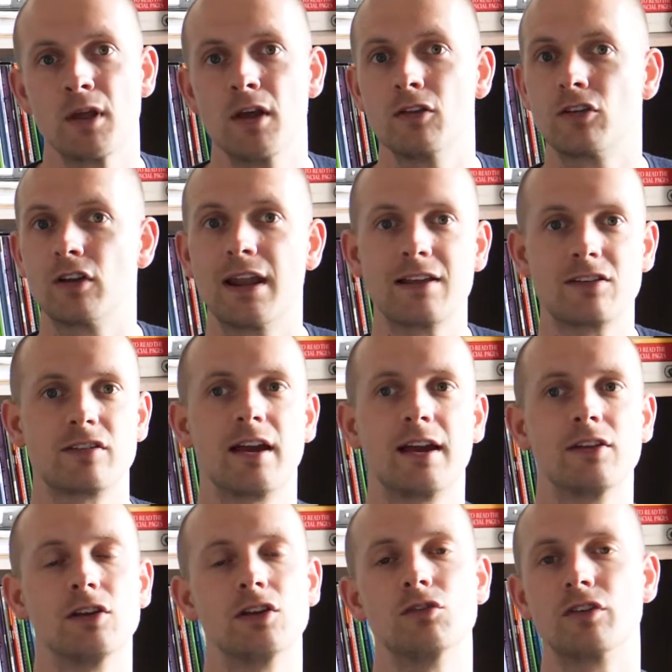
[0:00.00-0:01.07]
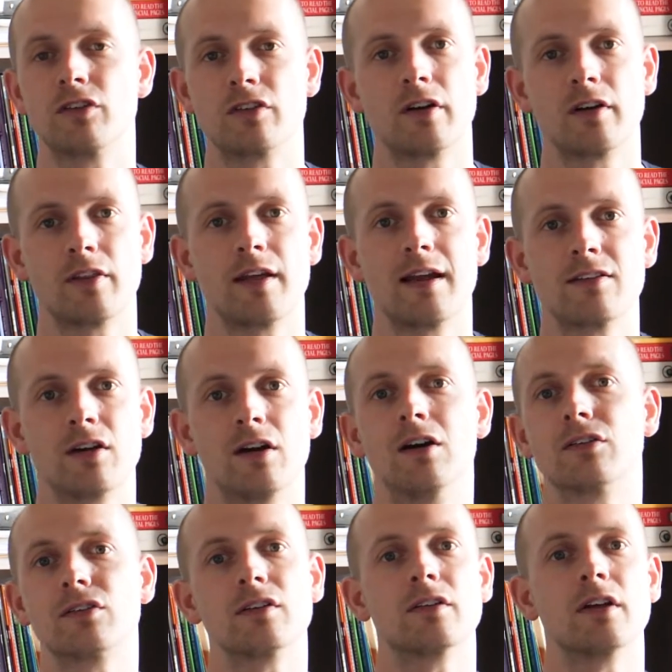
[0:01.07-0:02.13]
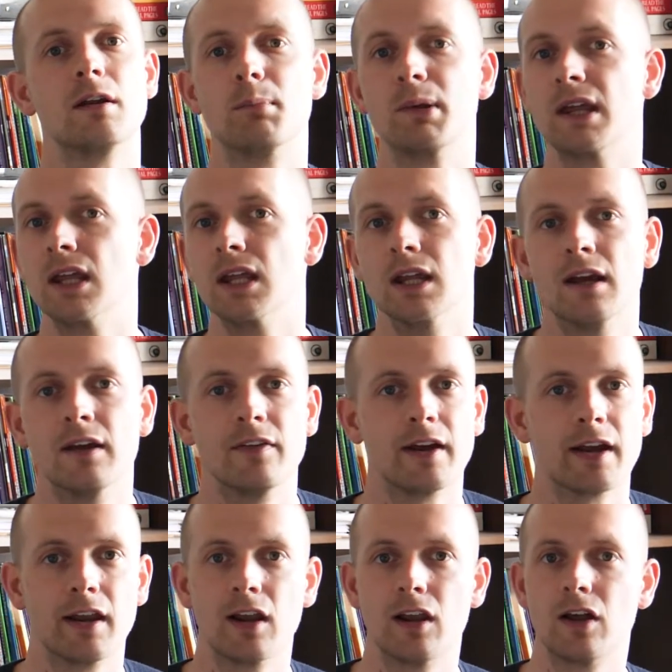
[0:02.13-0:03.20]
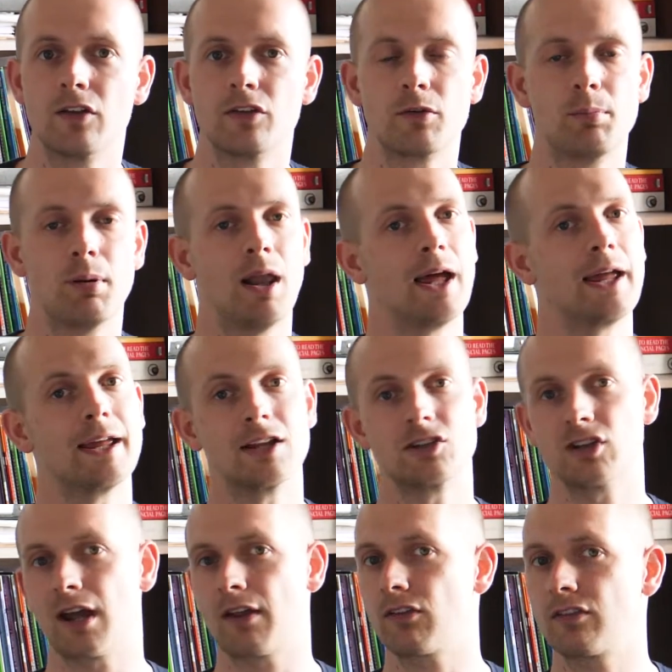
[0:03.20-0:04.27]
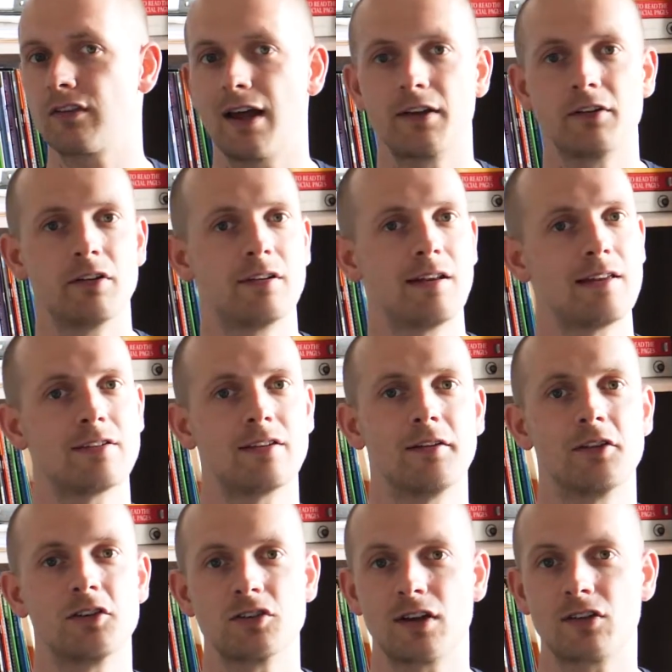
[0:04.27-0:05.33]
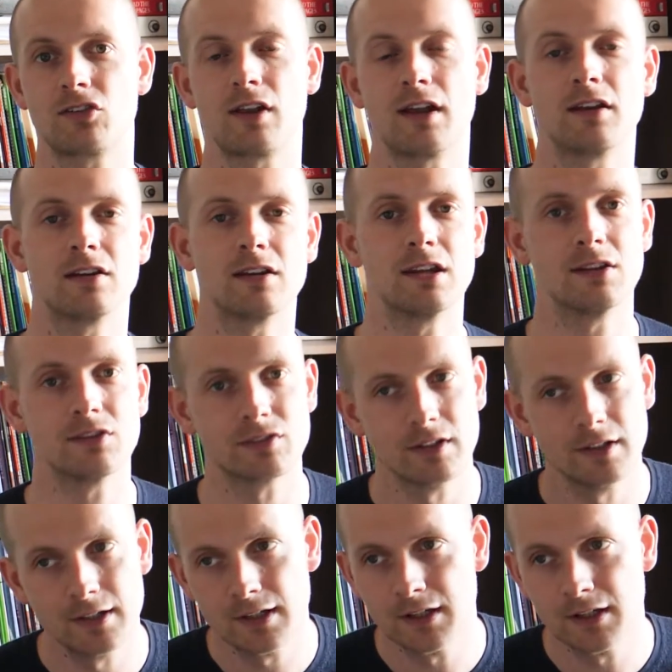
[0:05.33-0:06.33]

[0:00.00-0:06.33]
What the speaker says: So let's say that you've decided their task is going to be, they're going to learn to play a jazz standard. Let's say the jazz standard is